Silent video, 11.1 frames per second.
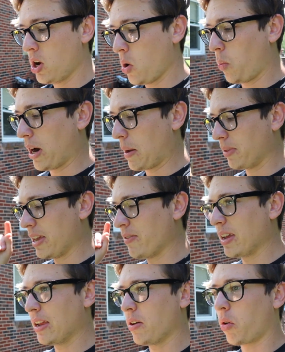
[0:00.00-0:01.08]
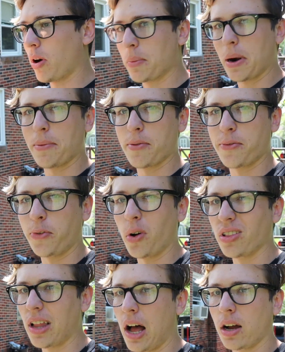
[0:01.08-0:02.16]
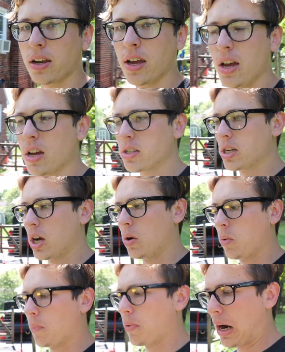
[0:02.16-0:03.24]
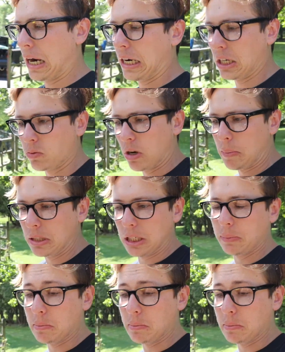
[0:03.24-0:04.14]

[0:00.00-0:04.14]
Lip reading: when I'm leaving or when I'm on full lock, so we're probably gonna rub a little bit